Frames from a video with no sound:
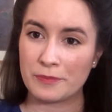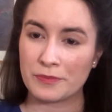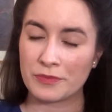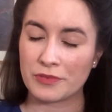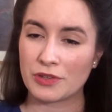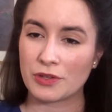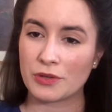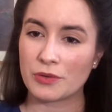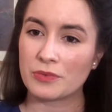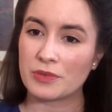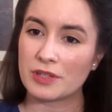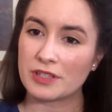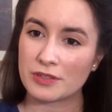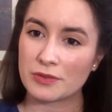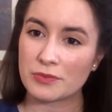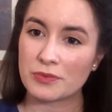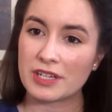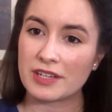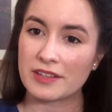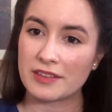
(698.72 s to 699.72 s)
So these
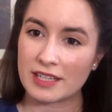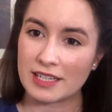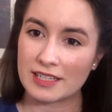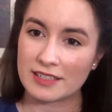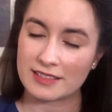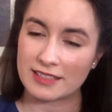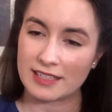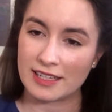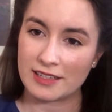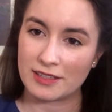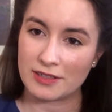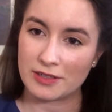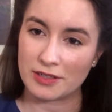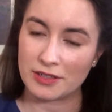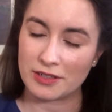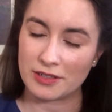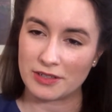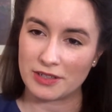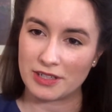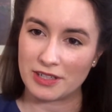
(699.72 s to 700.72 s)
are really things that
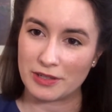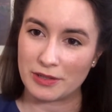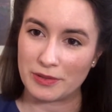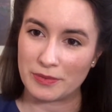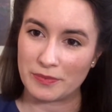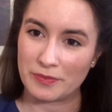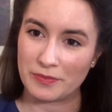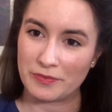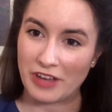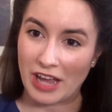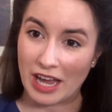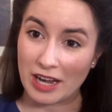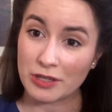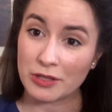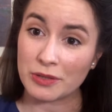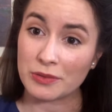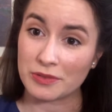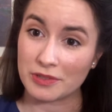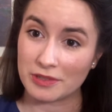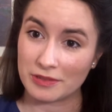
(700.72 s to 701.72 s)
are
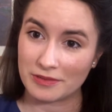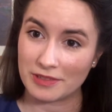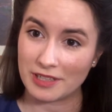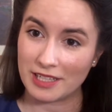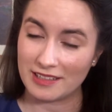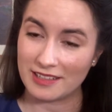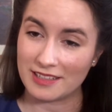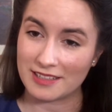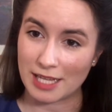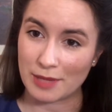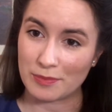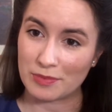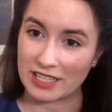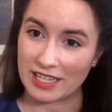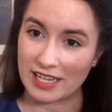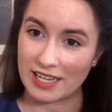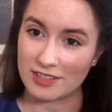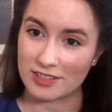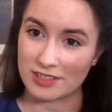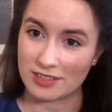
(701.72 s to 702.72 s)
valued in these
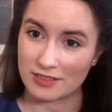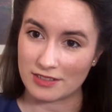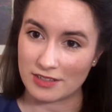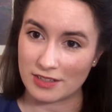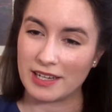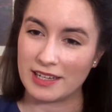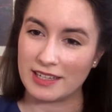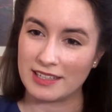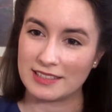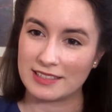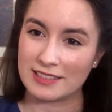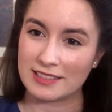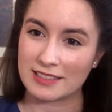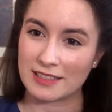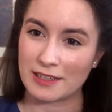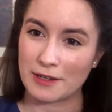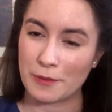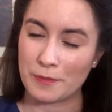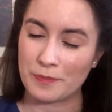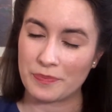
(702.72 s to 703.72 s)
applications. And
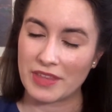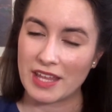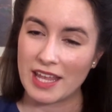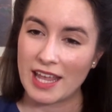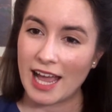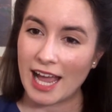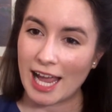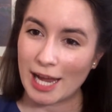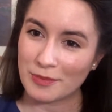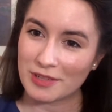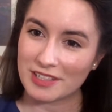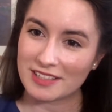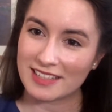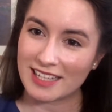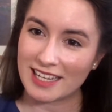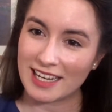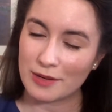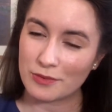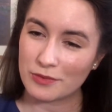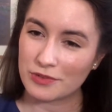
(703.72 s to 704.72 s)
I must
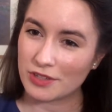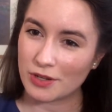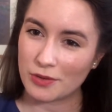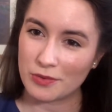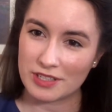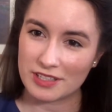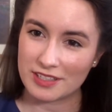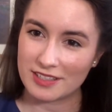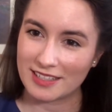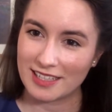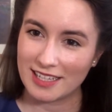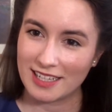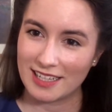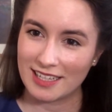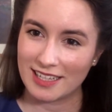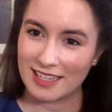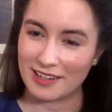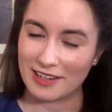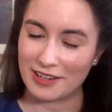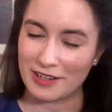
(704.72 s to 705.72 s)
say I was always
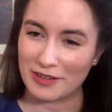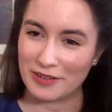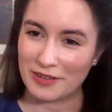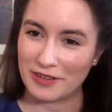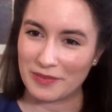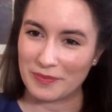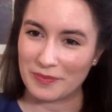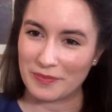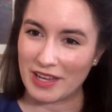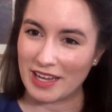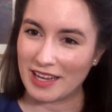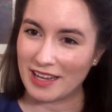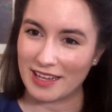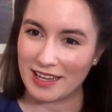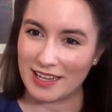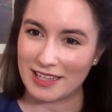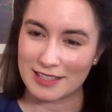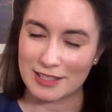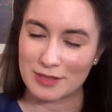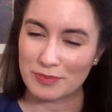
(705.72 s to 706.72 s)

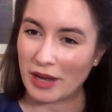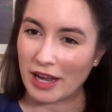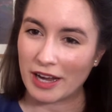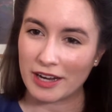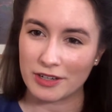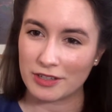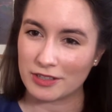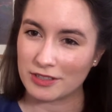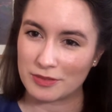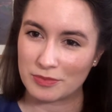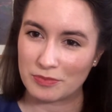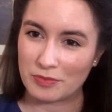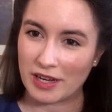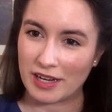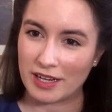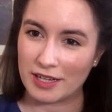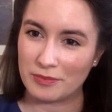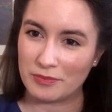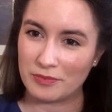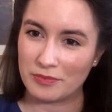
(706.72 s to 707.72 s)
inspired
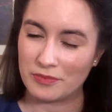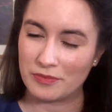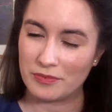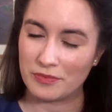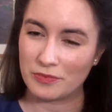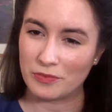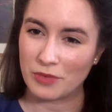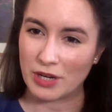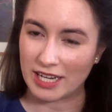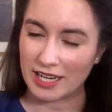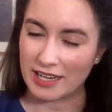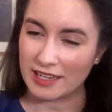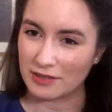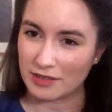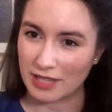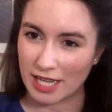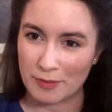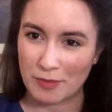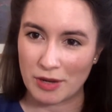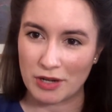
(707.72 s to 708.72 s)
by when I
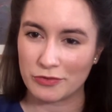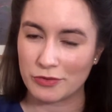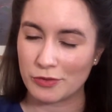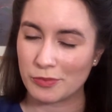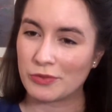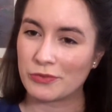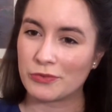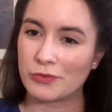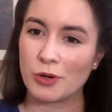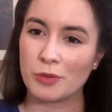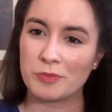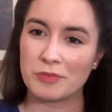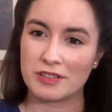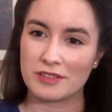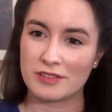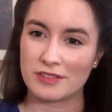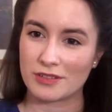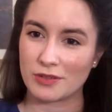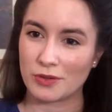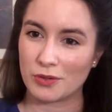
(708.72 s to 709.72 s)
came out of a
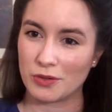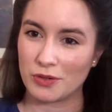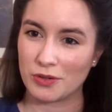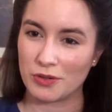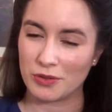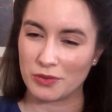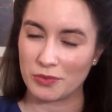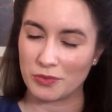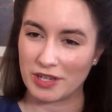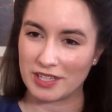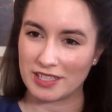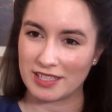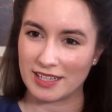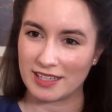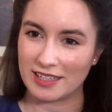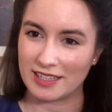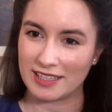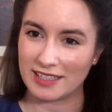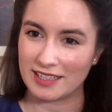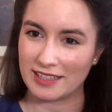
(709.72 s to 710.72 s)
performance, or when
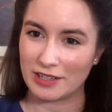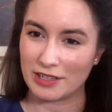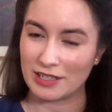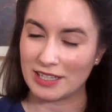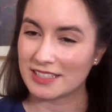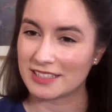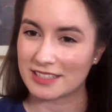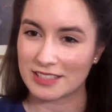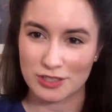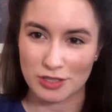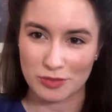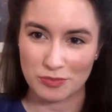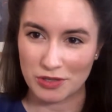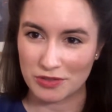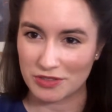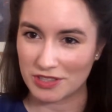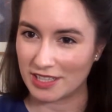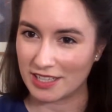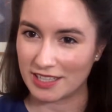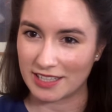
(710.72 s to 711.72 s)
I listened to
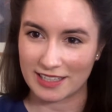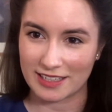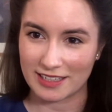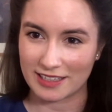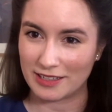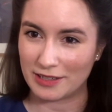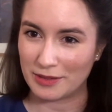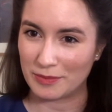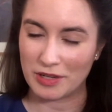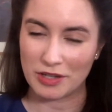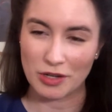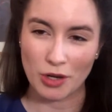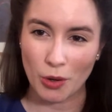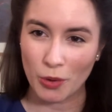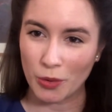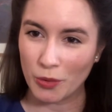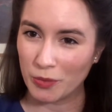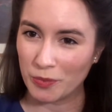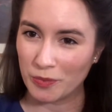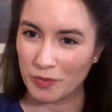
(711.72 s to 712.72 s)
music at
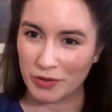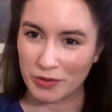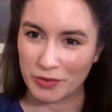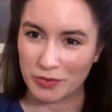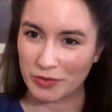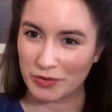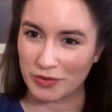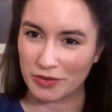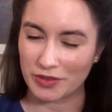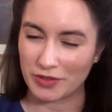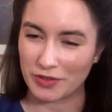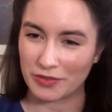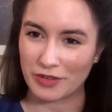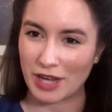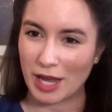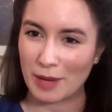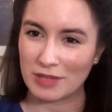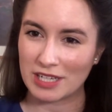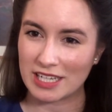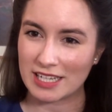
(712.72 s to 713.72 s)
home or with a
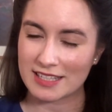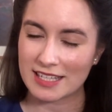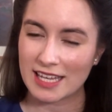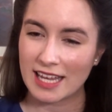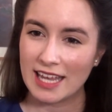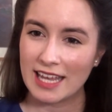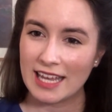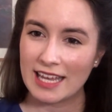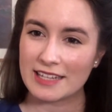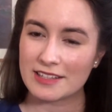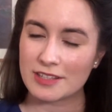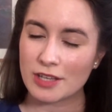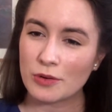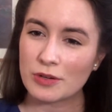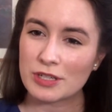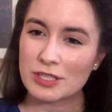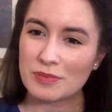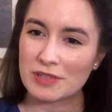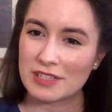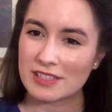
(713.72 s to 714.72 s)
family. It's
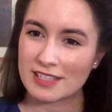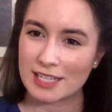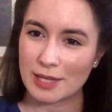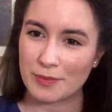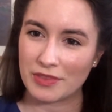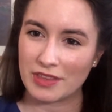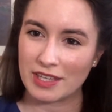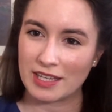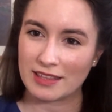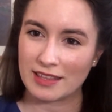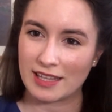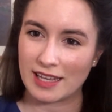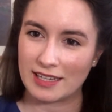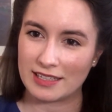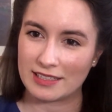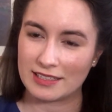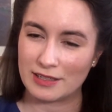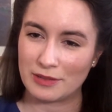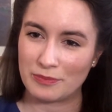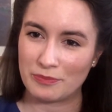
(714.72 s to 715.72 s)
always been something
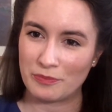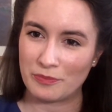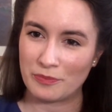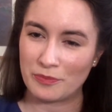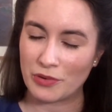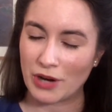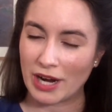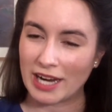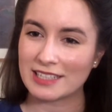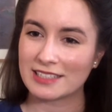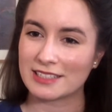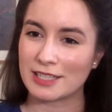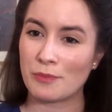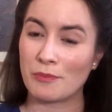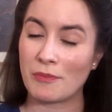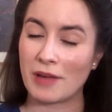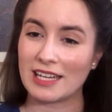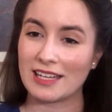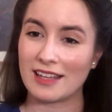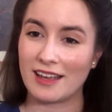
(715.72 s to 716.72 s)
that brightened
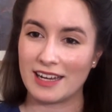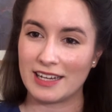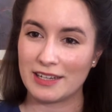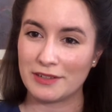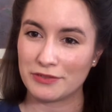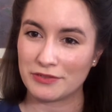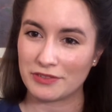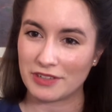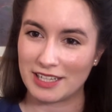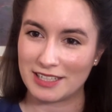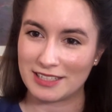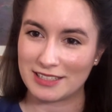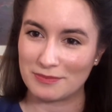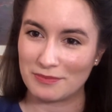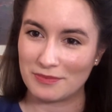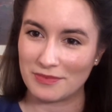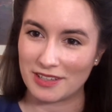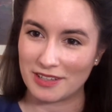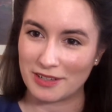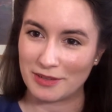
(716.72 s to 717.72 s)
up my life
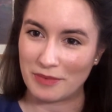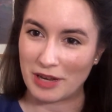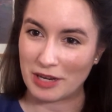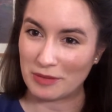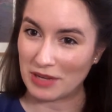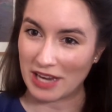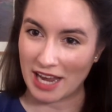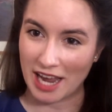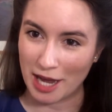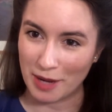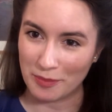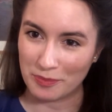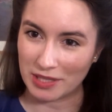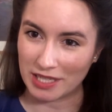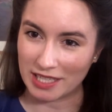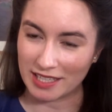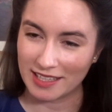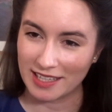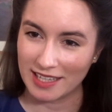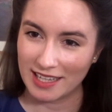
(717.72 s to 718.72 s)
and made me
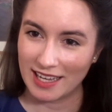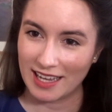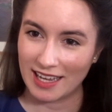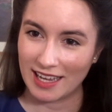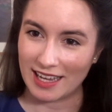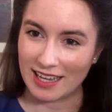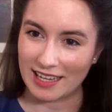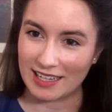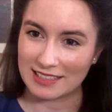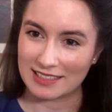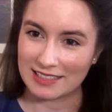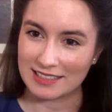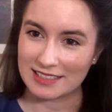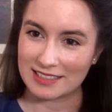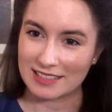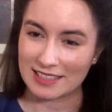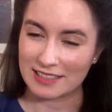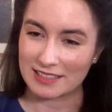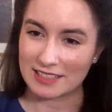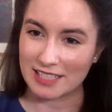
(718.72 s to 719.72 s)
happy and
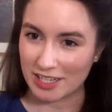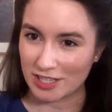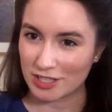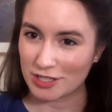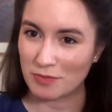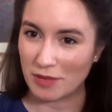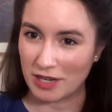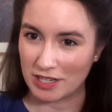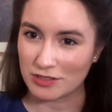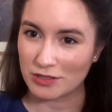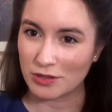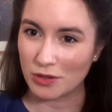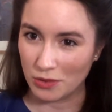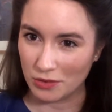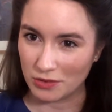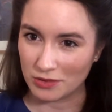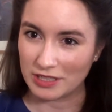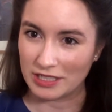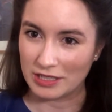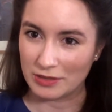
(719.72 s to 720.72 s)
touched my
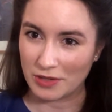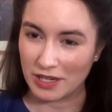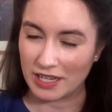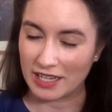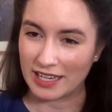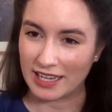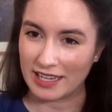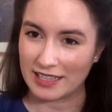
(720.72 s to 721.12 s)
soul in a way.